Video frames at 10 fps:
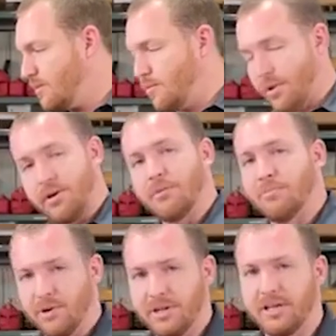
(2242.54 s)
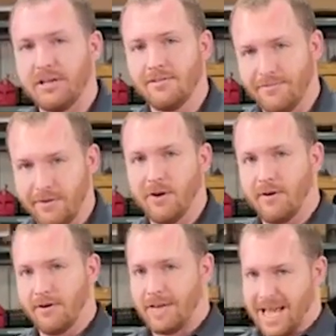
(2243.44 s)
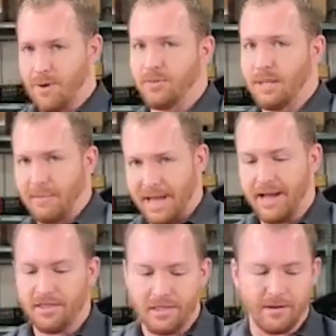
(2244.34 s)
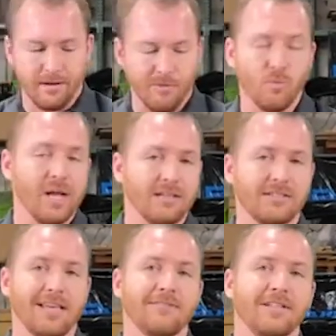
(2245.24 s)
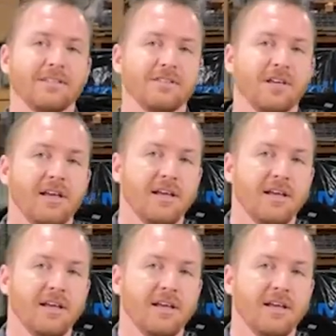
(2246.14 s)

we are pretty far down the path of weight savings